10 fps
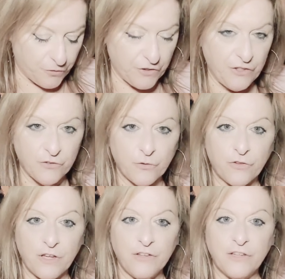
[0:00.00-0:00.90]
These are
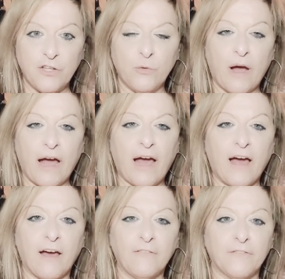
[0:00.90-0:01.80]
things that you
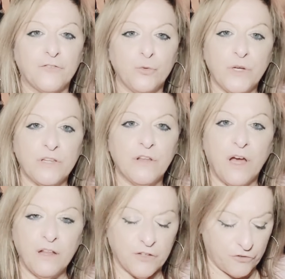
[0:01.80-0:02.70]
have to
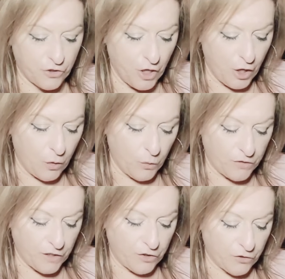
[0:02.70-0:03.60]
acknowledge
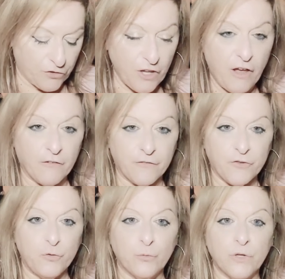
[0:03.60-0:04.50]
within yourself
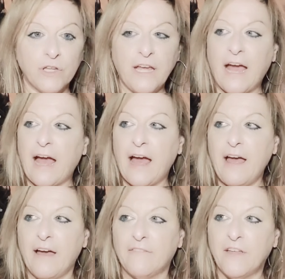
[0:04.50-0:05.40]
to really
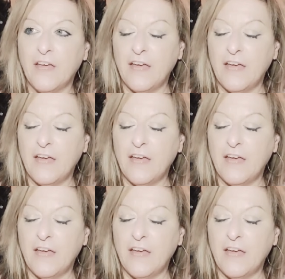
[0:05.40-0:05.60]
have